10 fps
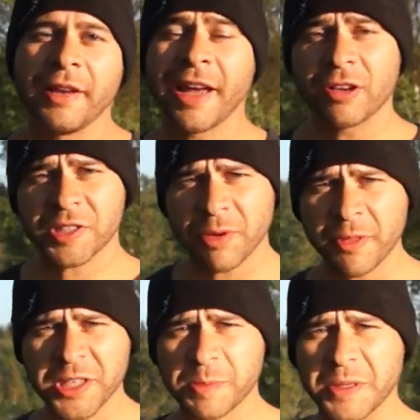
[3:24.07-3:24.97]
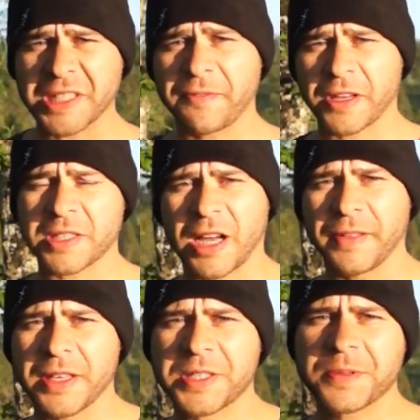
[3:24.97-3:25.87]
Now, some of the specifics
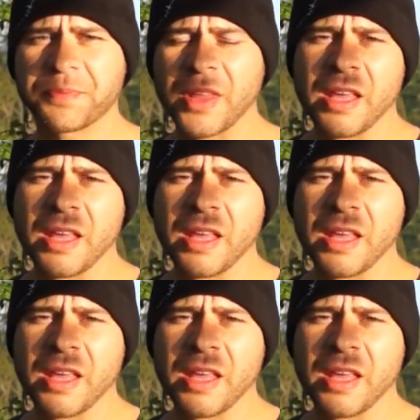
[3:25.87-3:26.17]
on this.